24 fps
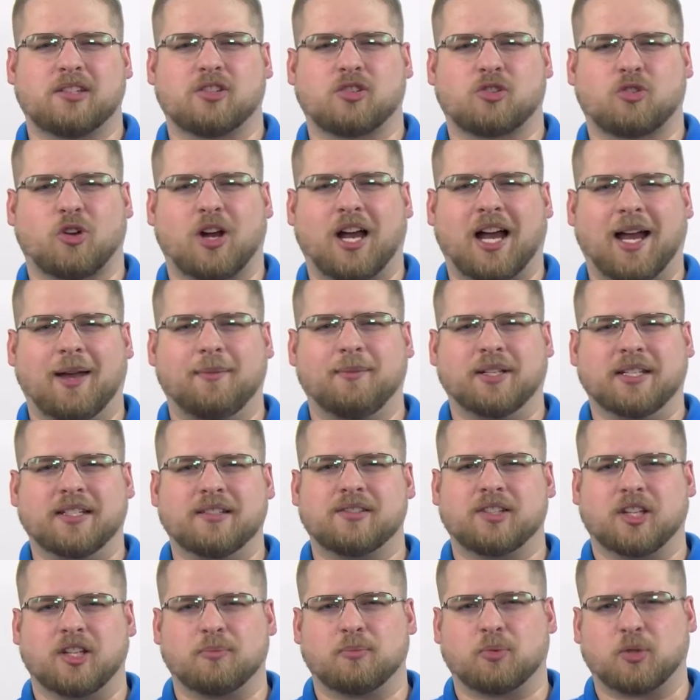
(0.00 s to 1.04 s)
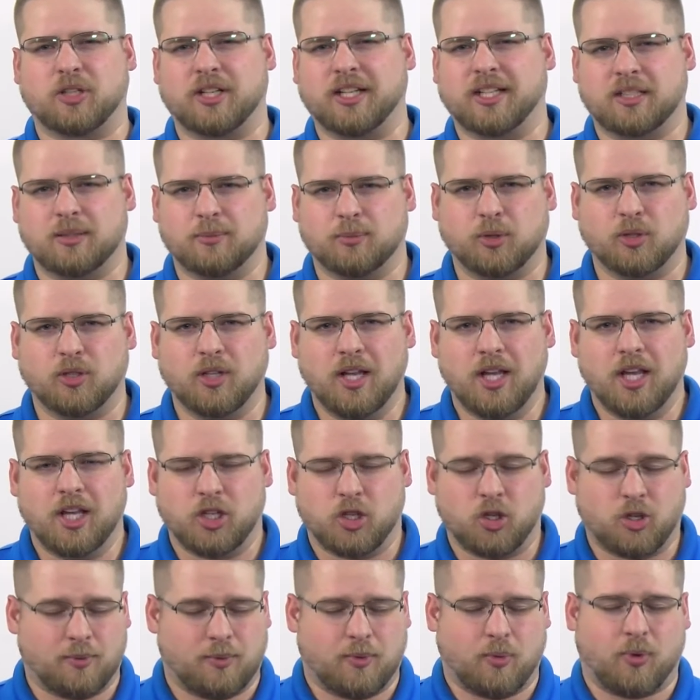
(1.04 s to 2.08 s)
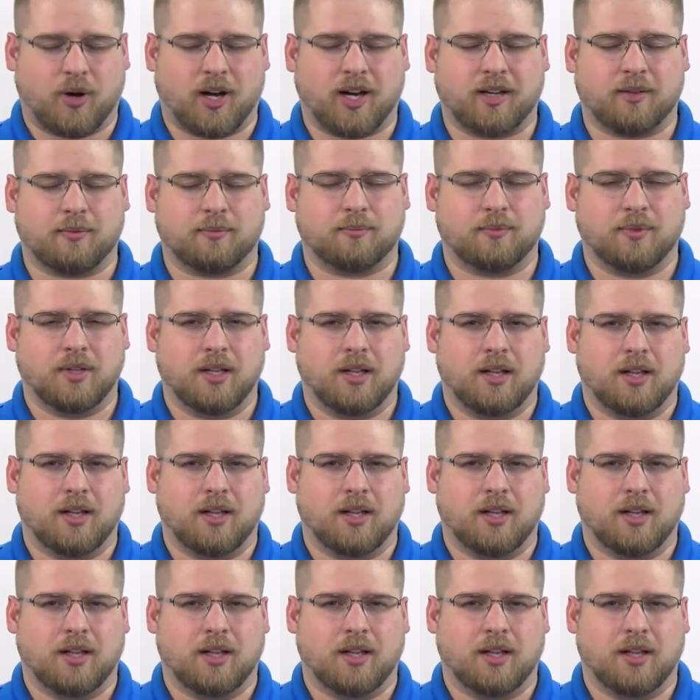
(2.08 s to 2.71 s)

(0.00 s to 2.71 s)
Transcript: described as unpredictable. You could be wearing